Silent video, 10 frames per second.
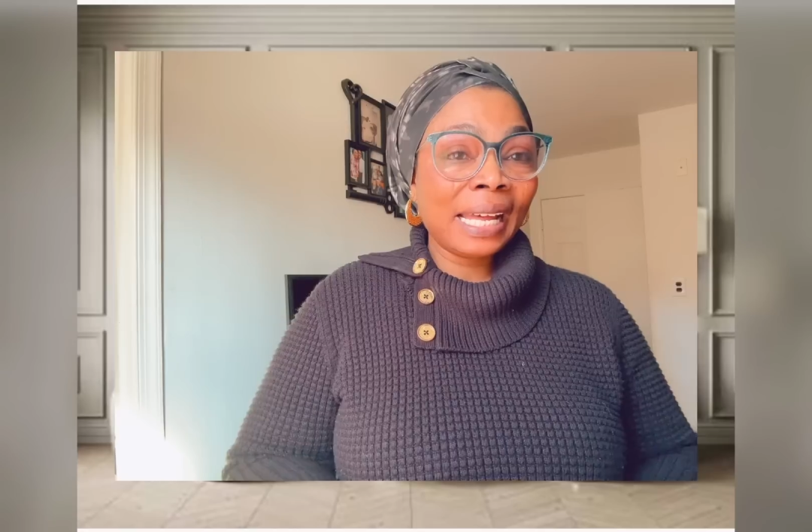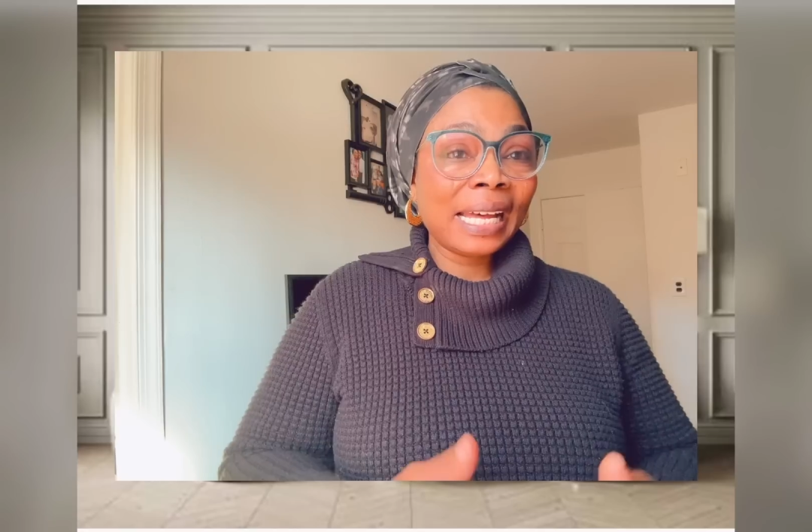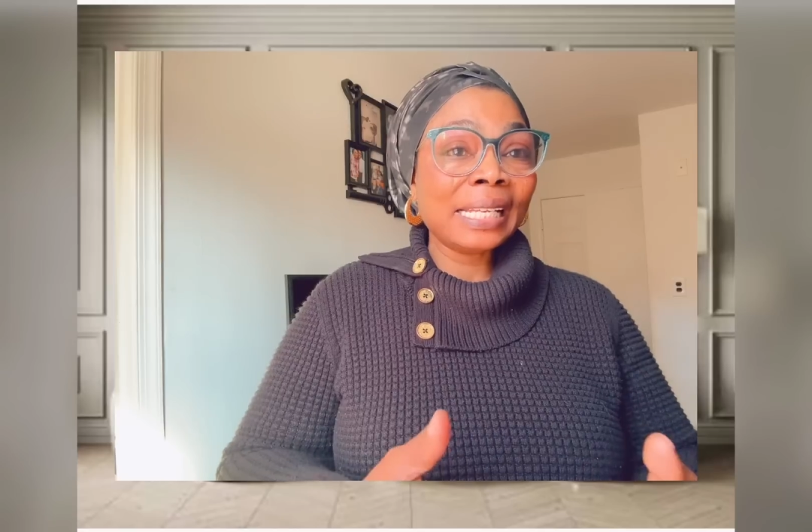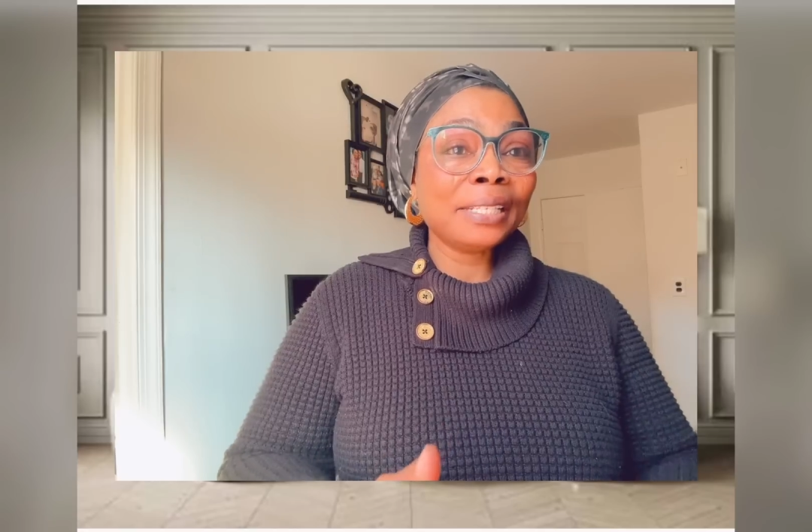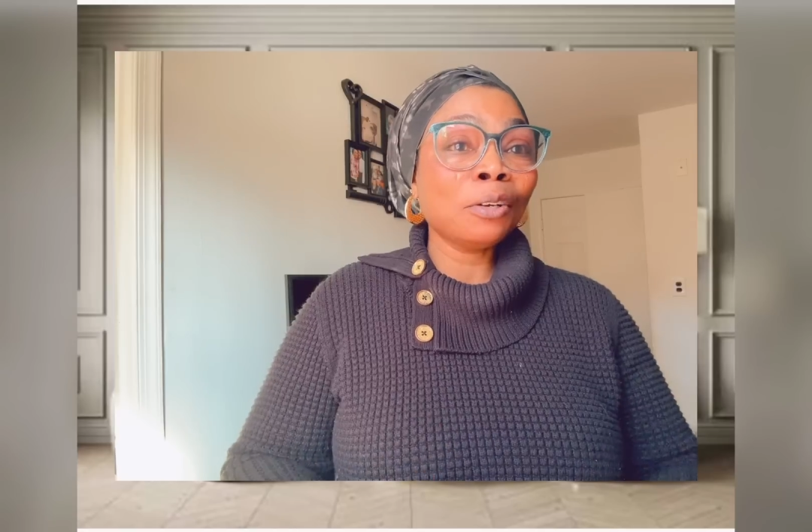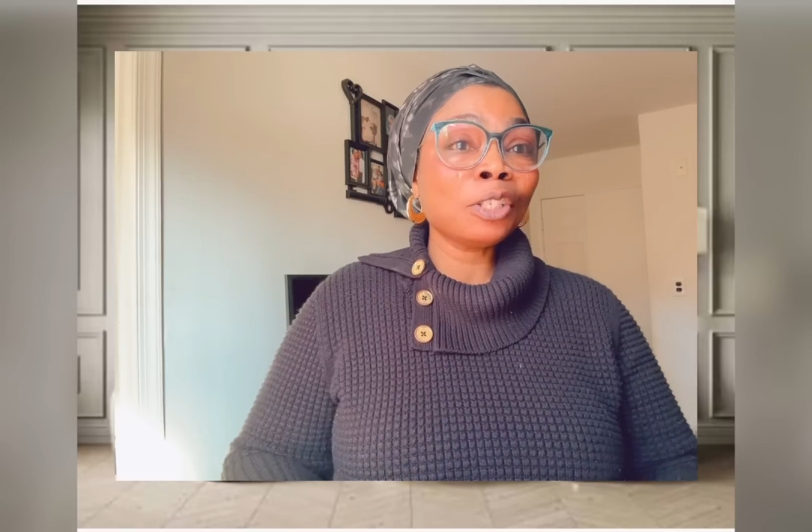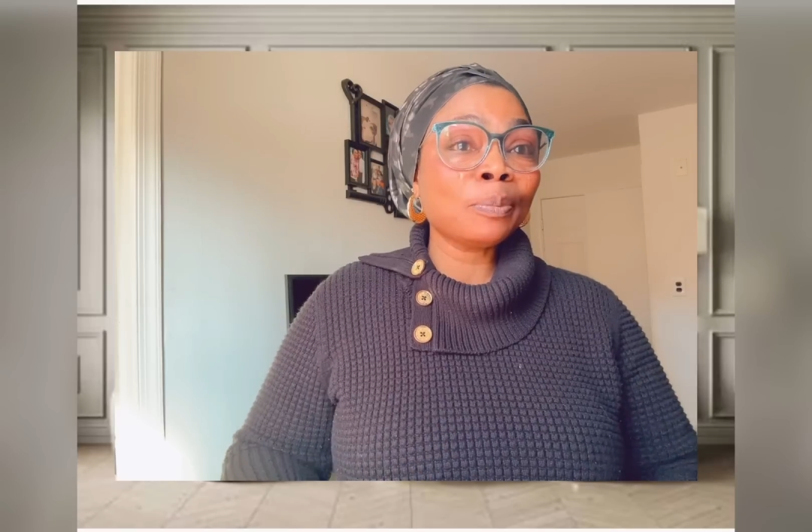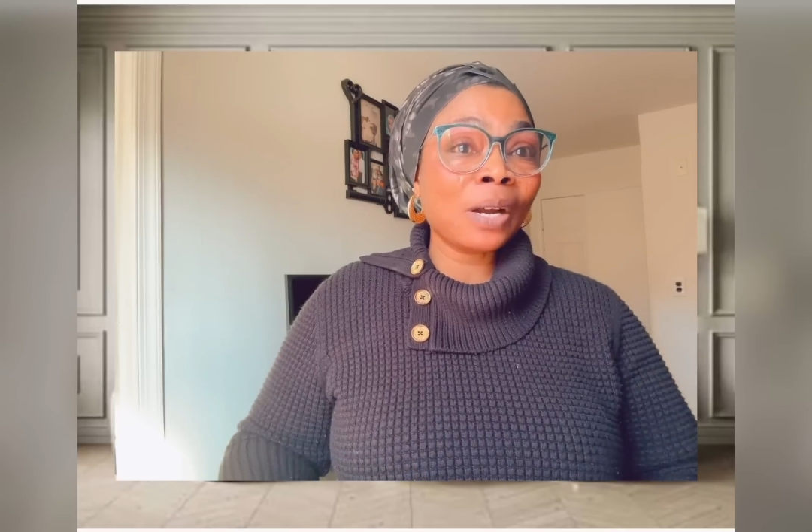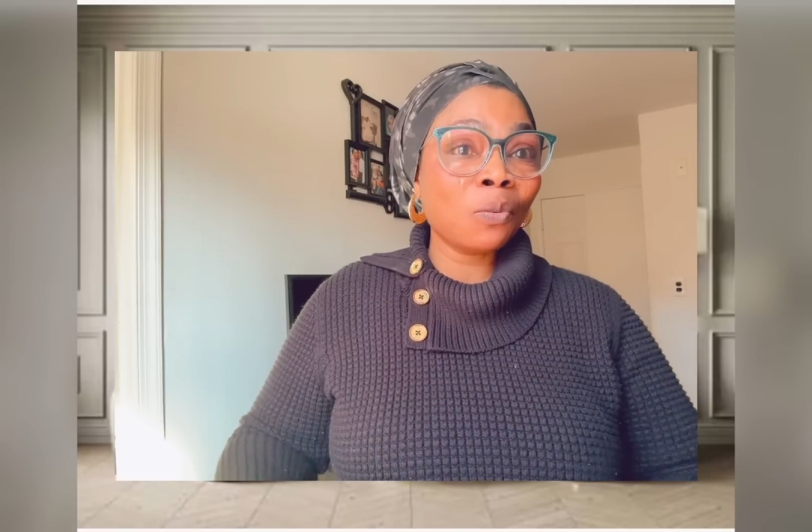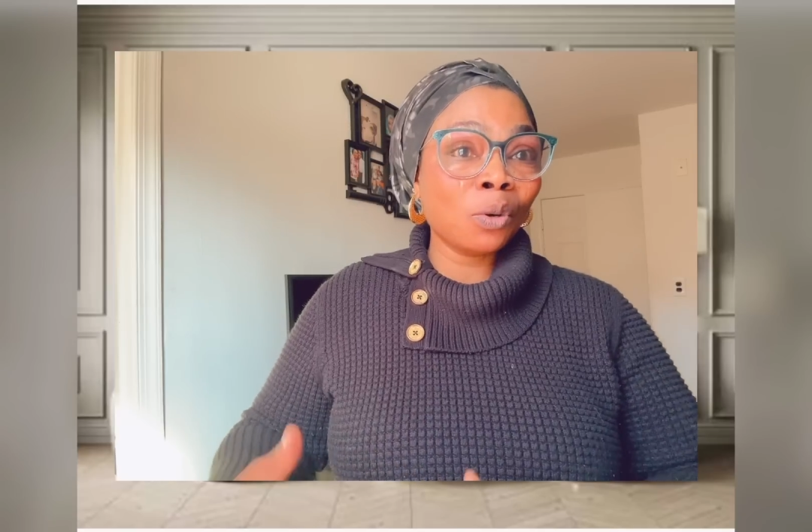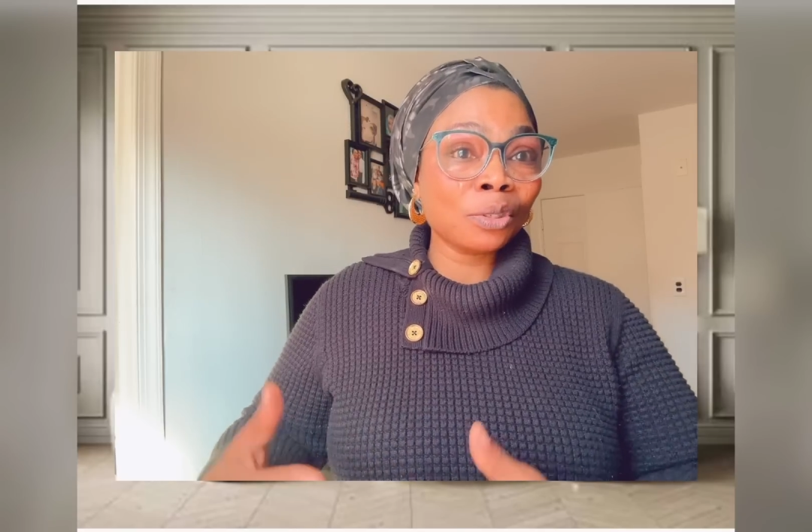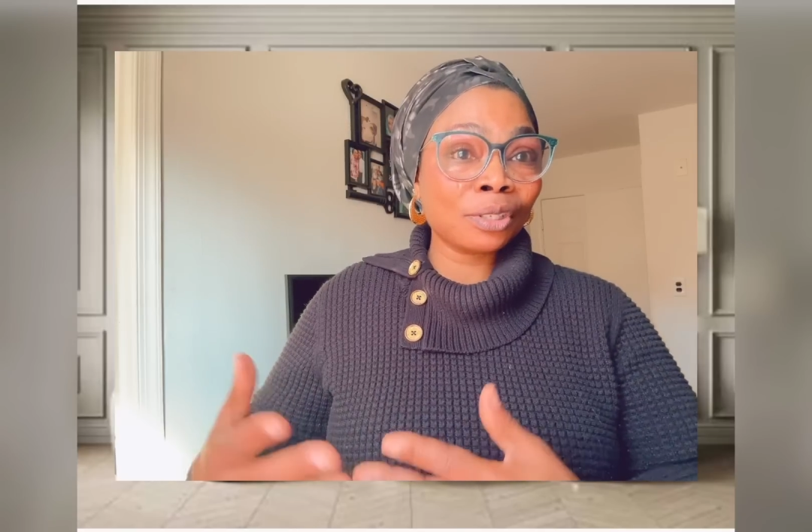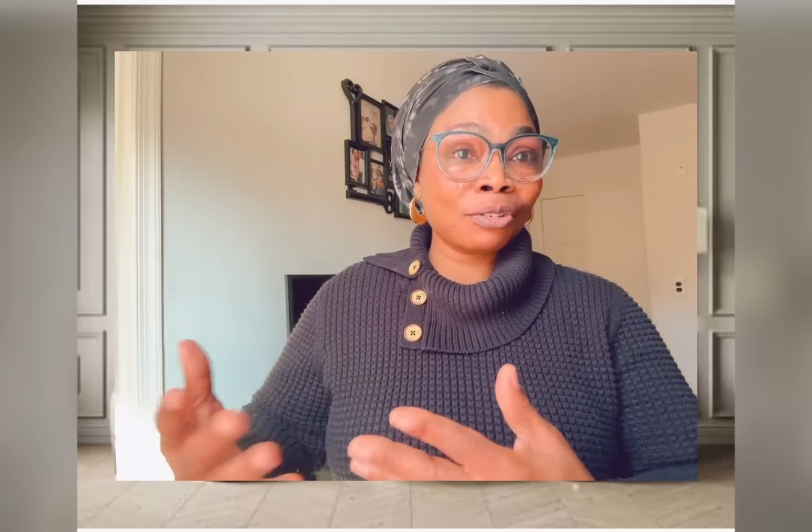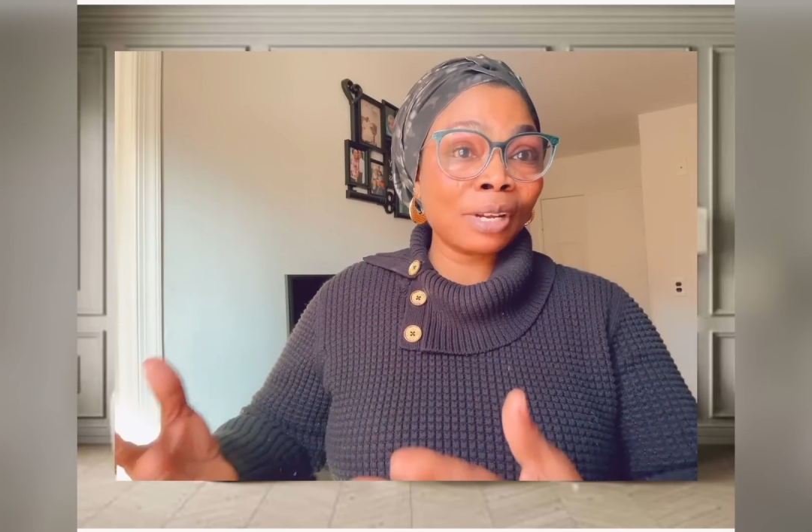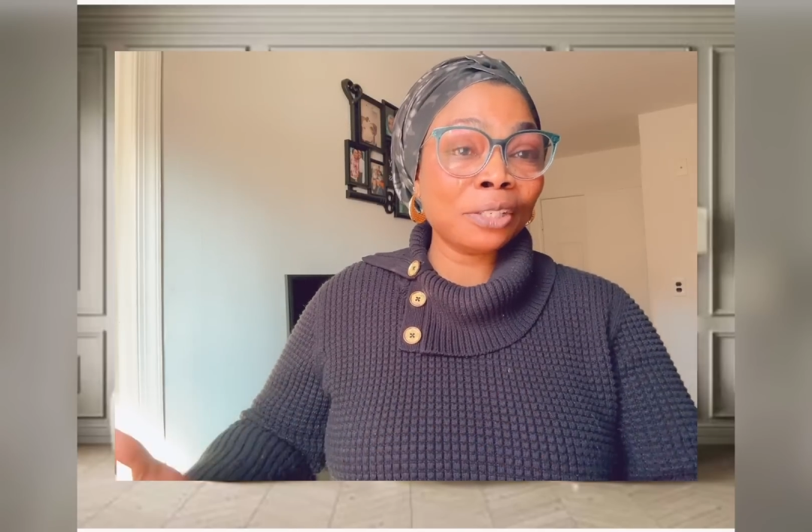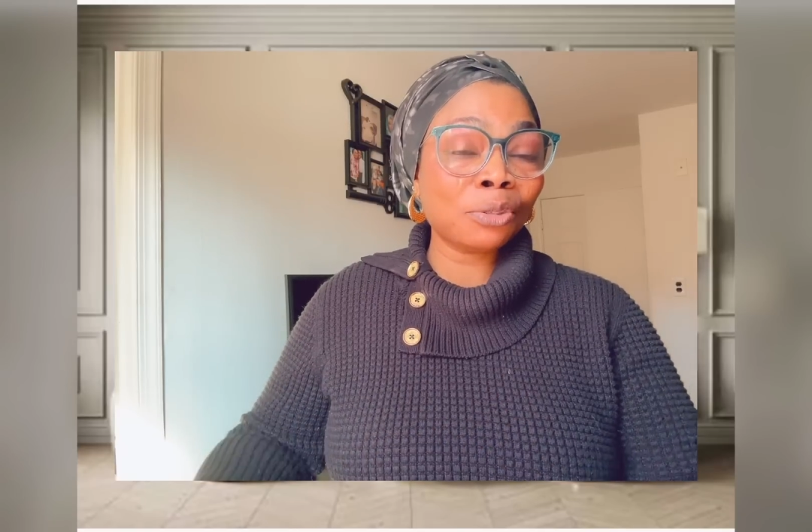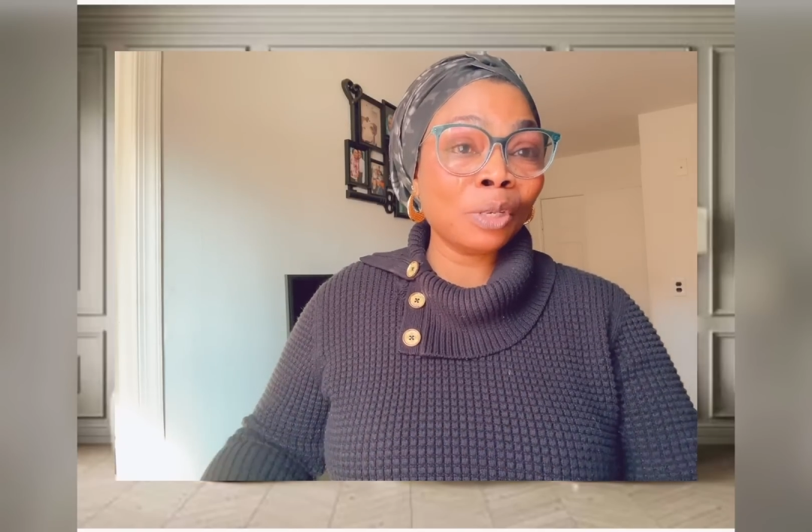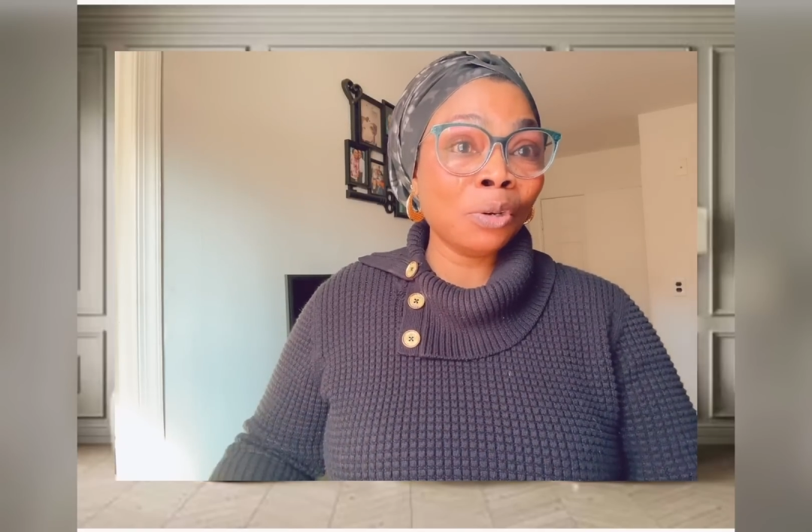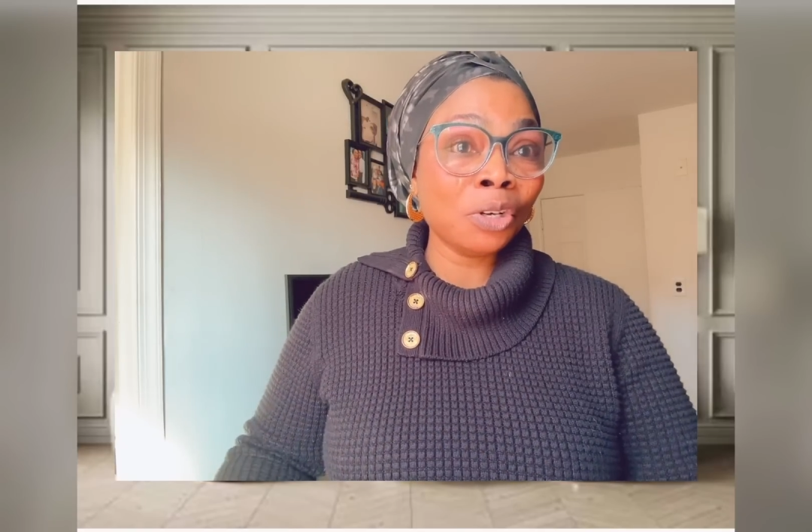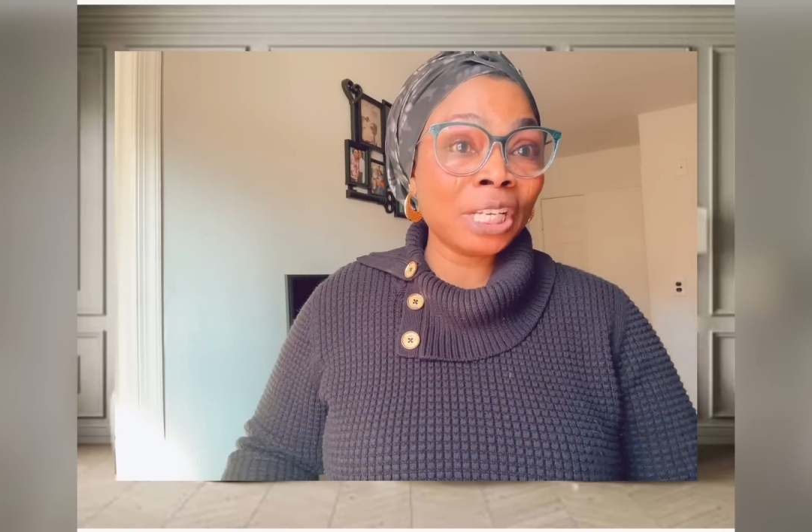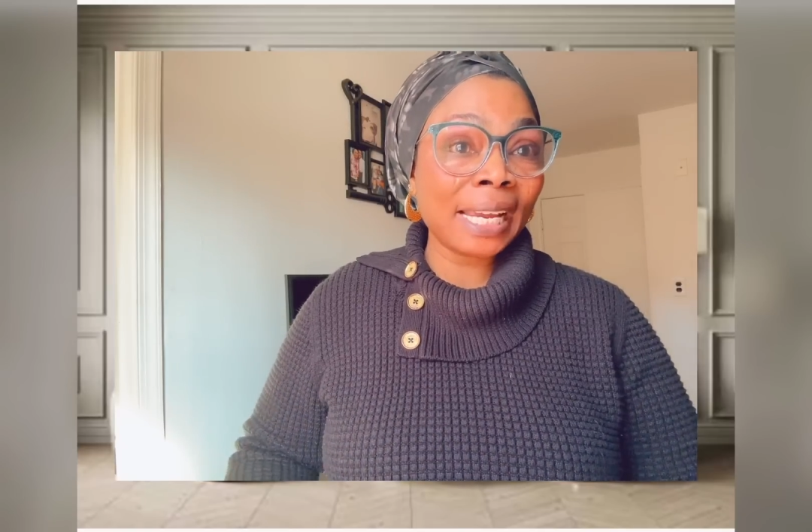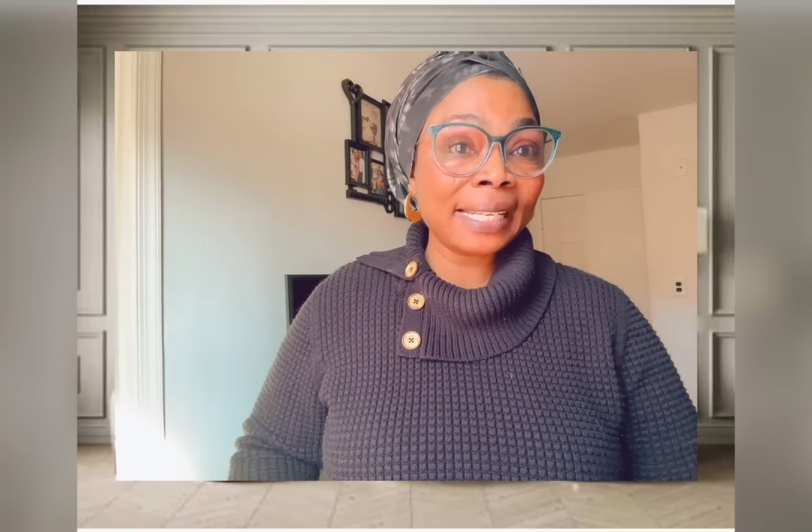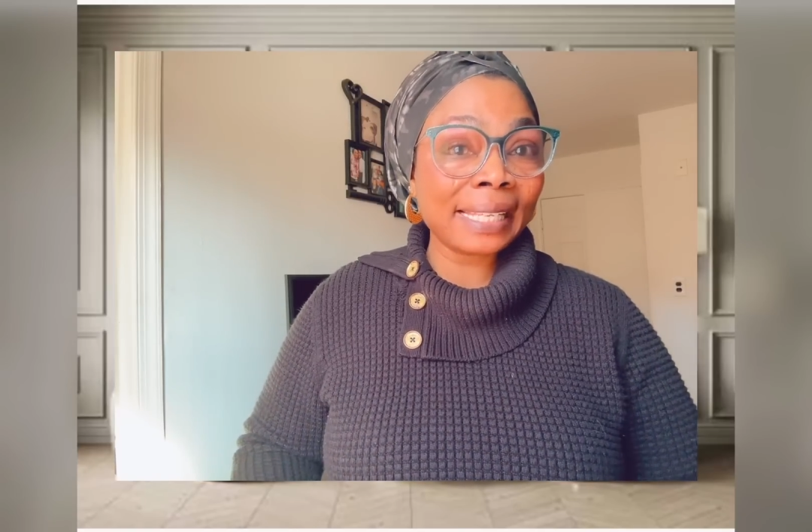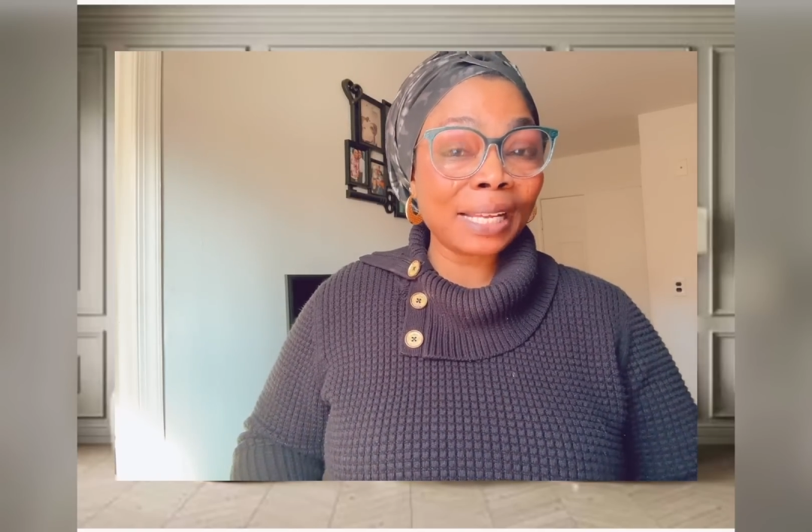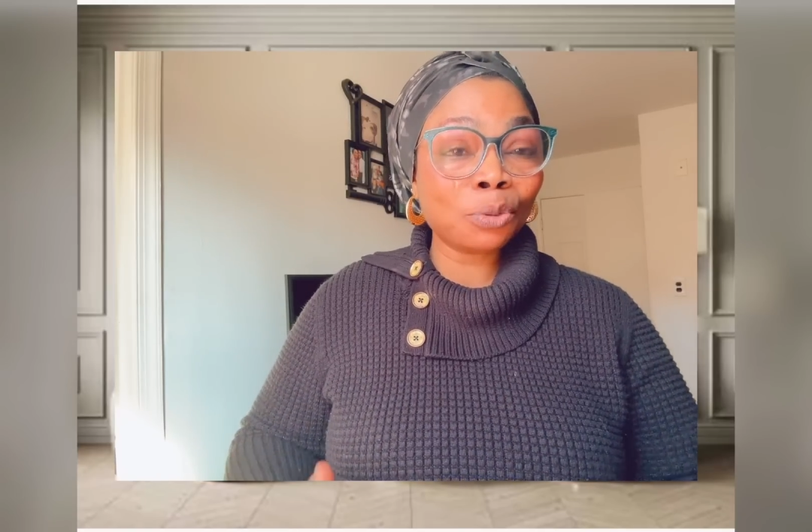and the husband was trying to eulogize her,